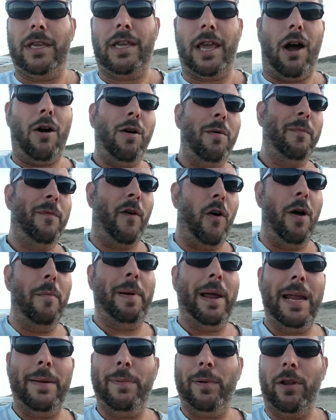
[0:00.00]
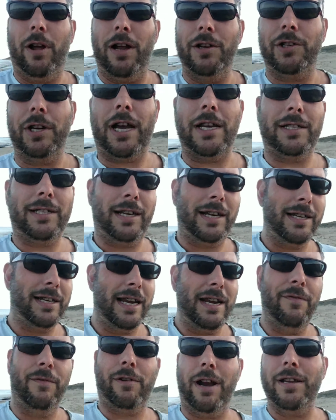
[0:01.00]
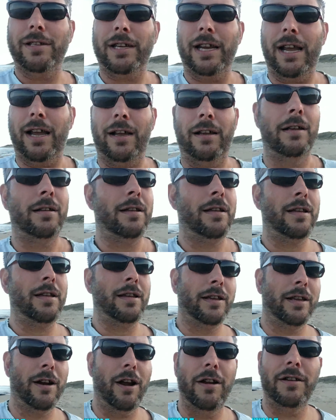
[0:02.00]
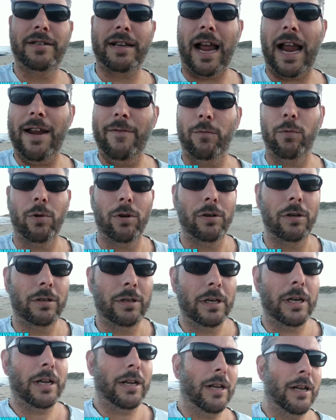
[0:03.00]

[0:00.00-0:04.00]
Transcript: Go and find people like Justin and D. Varengia. Dave Wood,